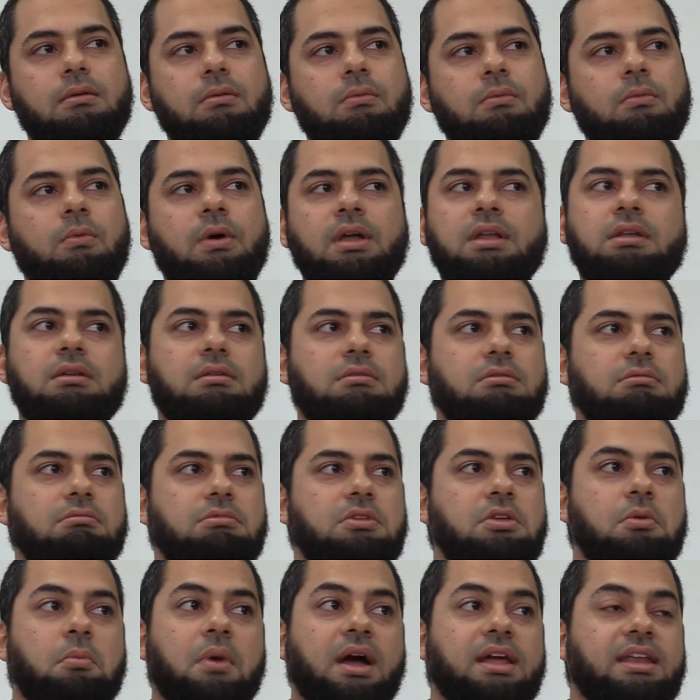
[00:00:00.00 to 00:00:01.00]
when
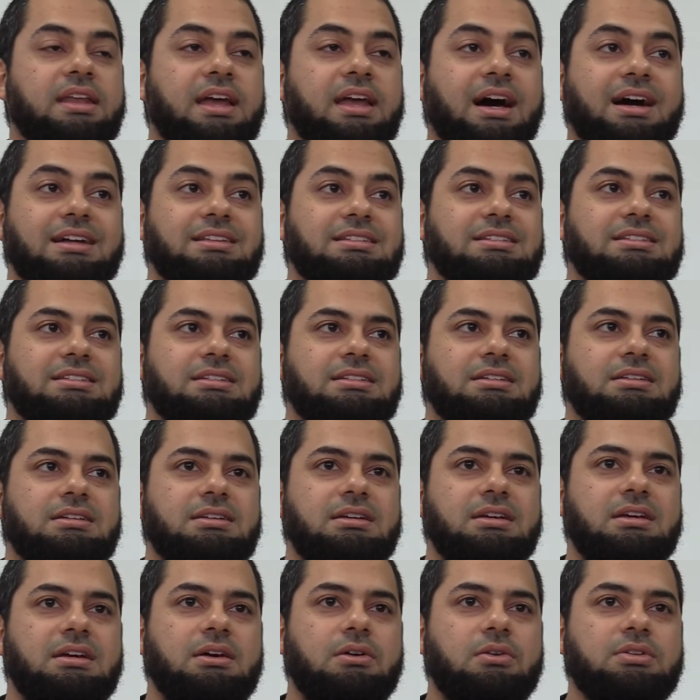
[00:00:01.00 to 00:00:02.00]
you might not.
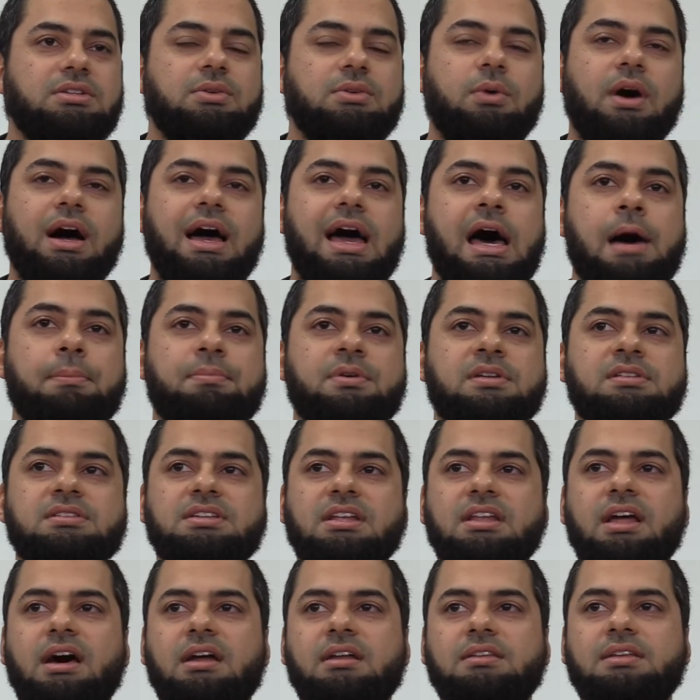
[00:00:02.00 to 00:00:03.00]
So what
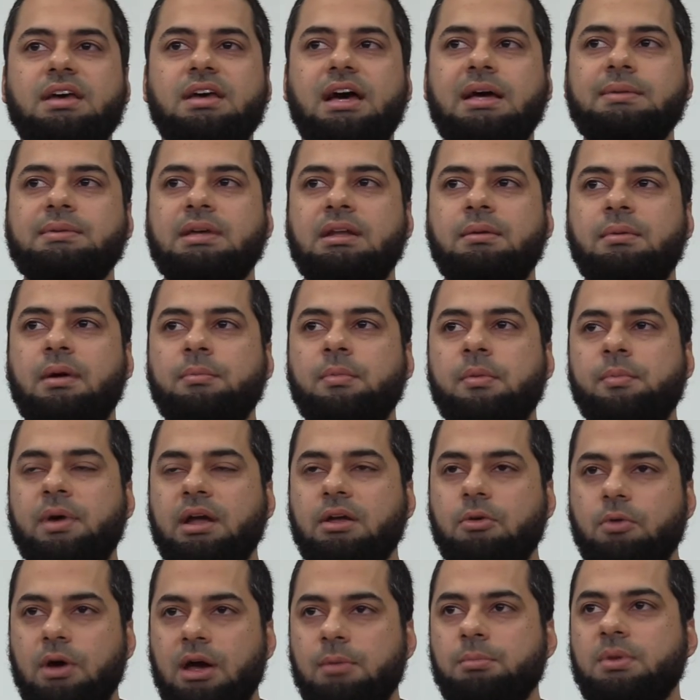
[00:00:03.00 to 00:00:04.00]
happens a lot of times, and I remember
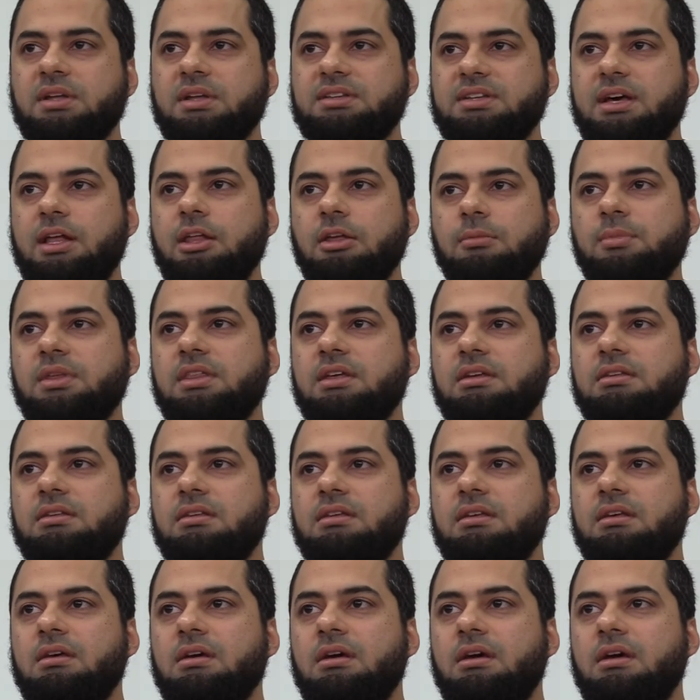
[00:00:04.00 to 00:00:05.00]
my grandma telling me
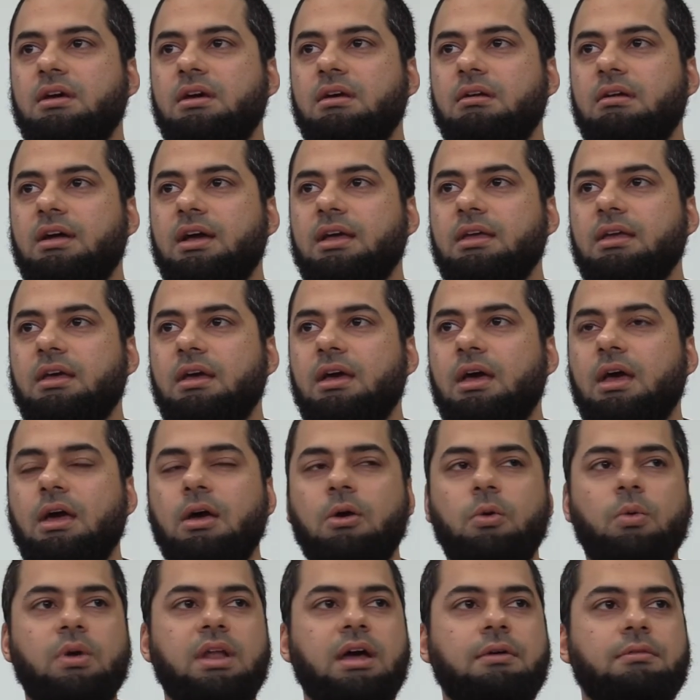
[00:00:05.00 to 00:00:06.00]
this, right?
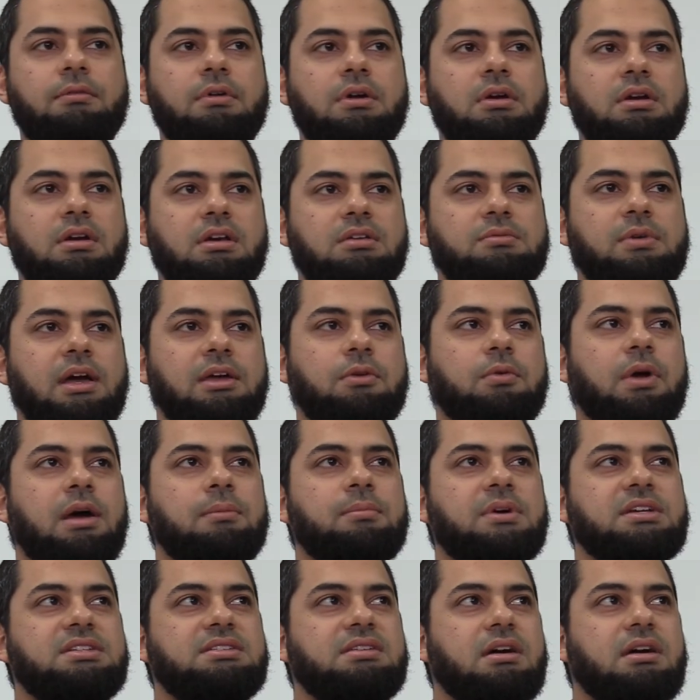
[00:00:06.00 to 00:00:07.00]
Because my
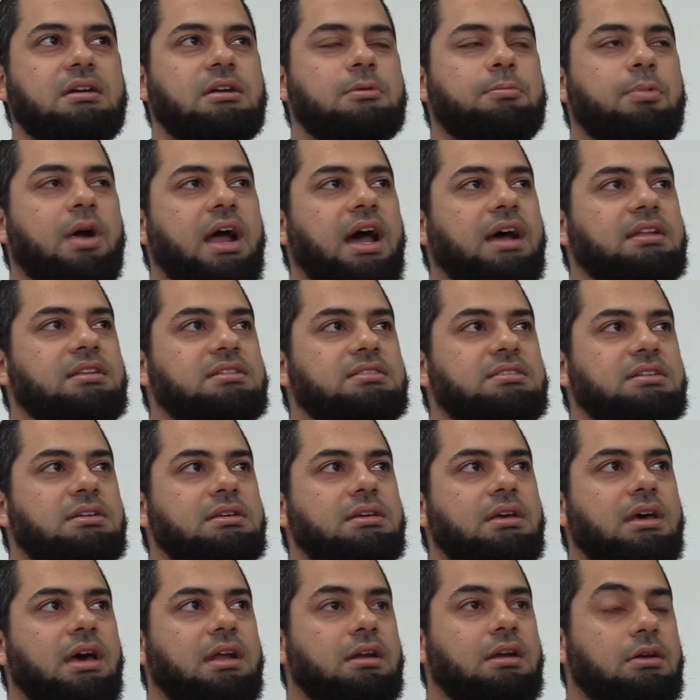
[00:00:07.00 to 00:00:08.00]
grandma started
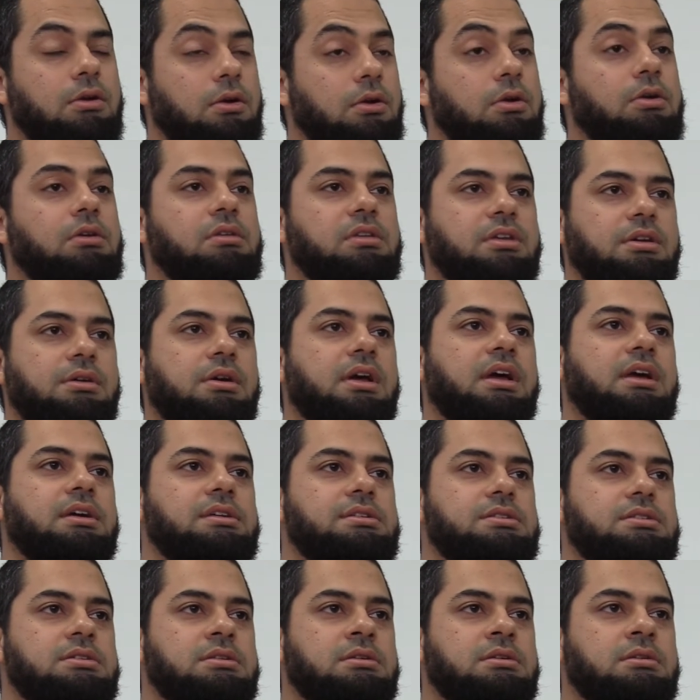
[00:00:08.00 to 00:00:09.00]
practicing at an earlier
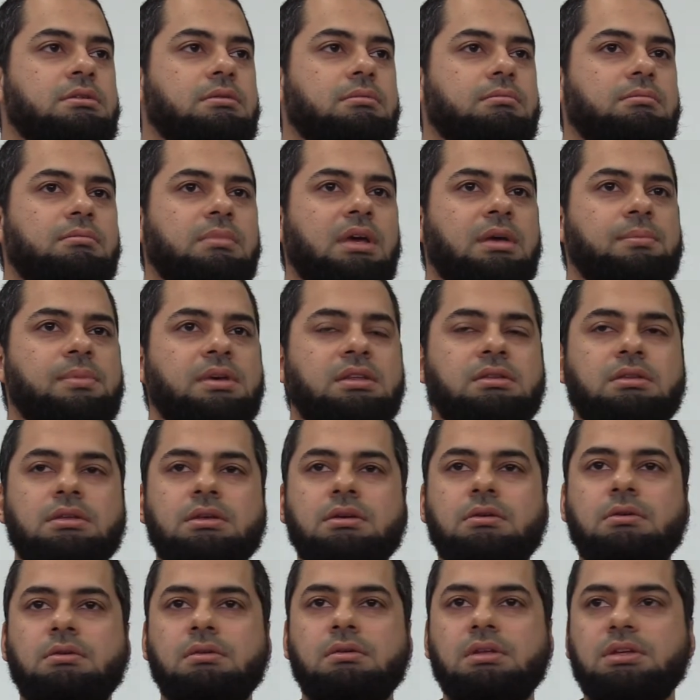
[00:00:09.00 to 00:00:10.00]
age, maybe in
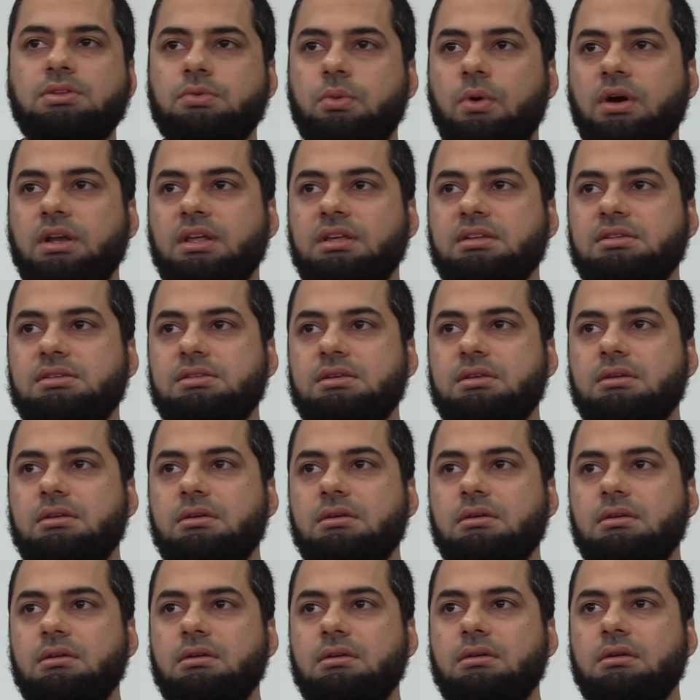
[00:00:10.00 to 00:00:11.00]
the early 20s,
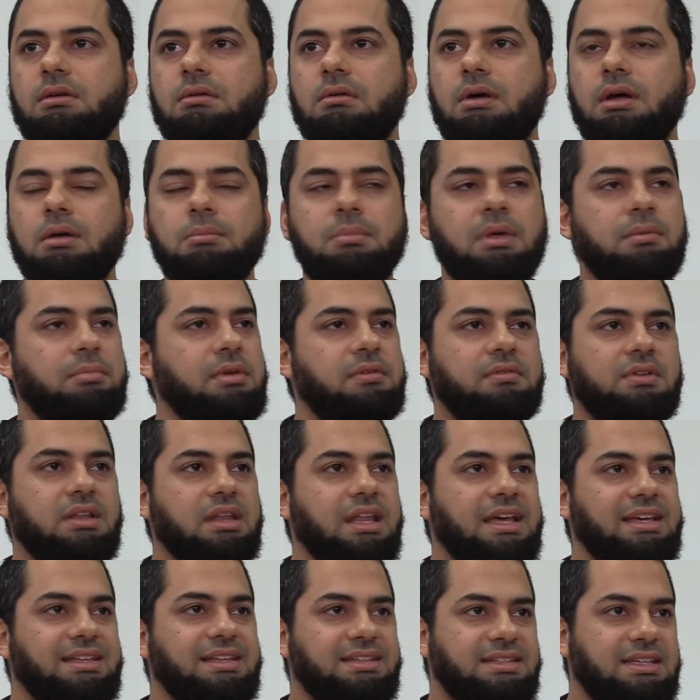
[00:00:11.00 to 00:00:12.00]
right? Maybe
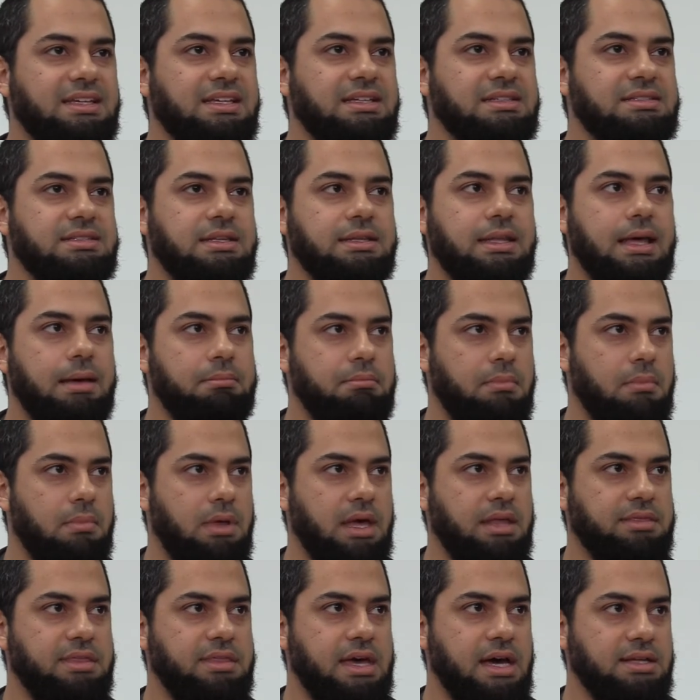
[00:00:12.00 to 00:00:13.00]
even late teens. And
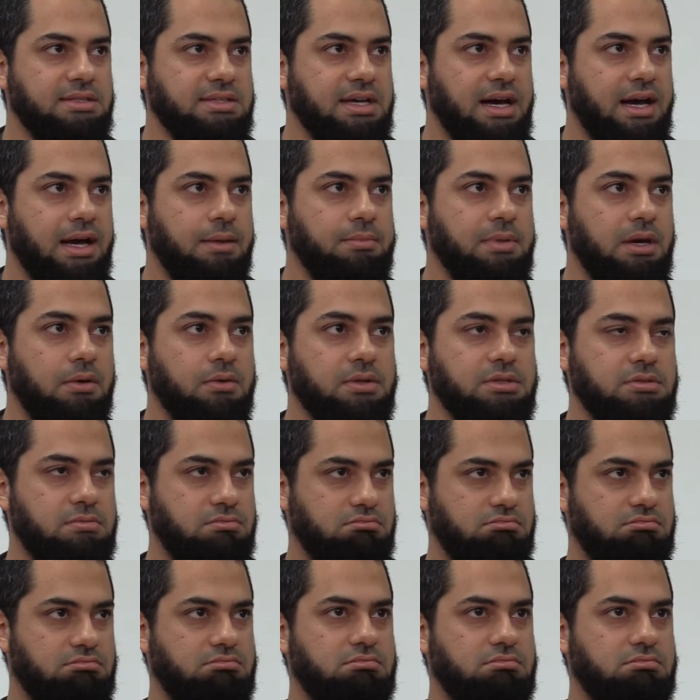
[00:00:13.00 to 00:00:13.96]
at that time, that was,